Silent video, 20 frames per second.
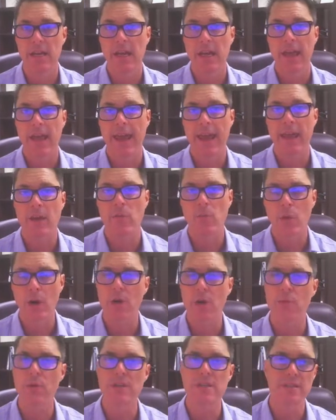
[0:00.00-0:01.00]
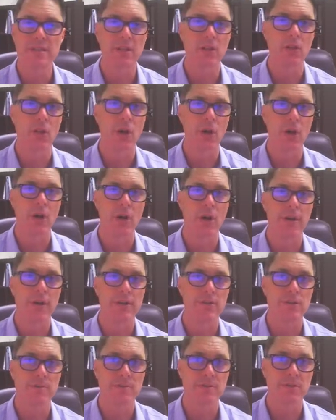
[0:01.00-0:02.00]
and where we still are
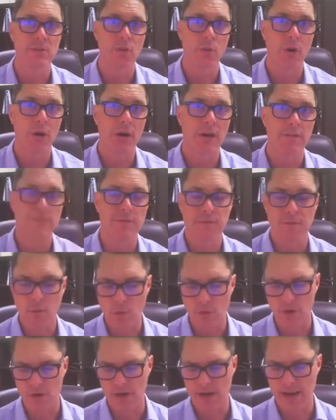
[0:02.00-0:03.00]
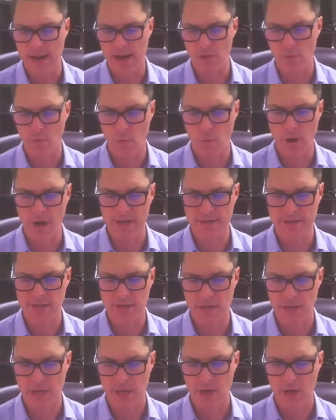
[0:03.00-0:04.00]
in terms of quad four and what
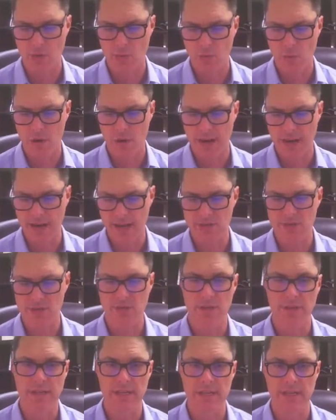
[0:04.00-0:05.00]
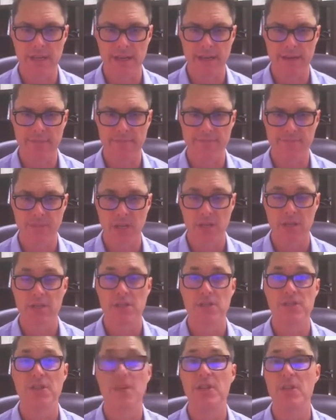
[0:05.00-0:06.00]
we're actually
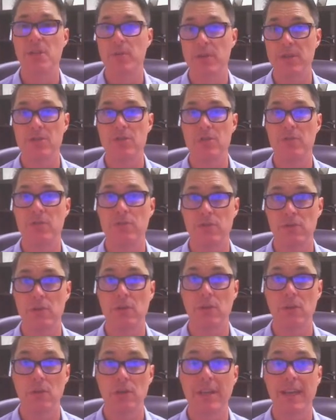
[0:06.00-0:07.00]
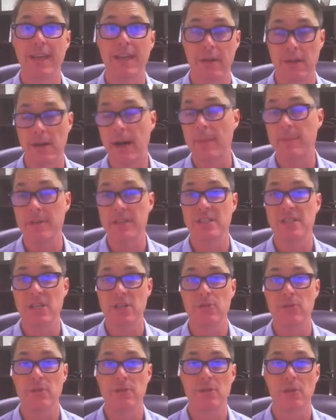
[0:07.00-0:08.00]
continuing to look, or I'm
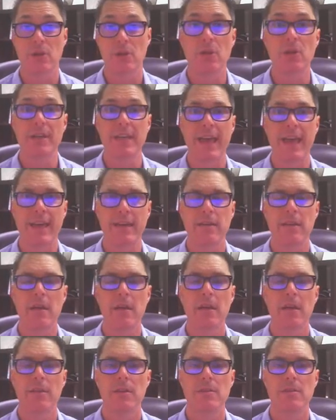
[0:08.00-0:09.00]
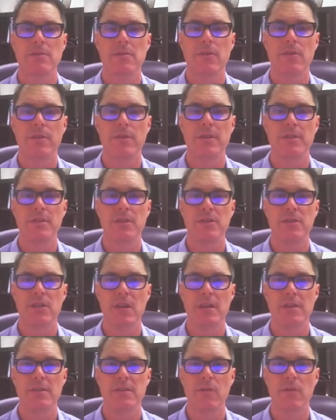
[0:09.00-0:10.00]
continuing to look at, that's going to
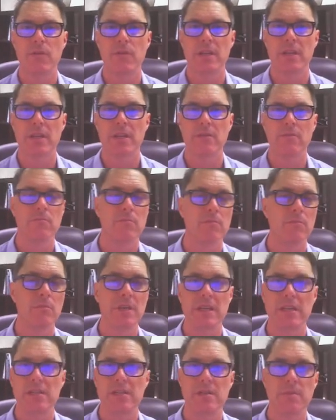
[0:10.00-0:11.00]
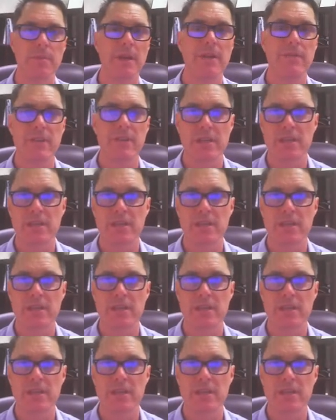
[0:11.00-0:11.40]
suggest that we can begin to pivot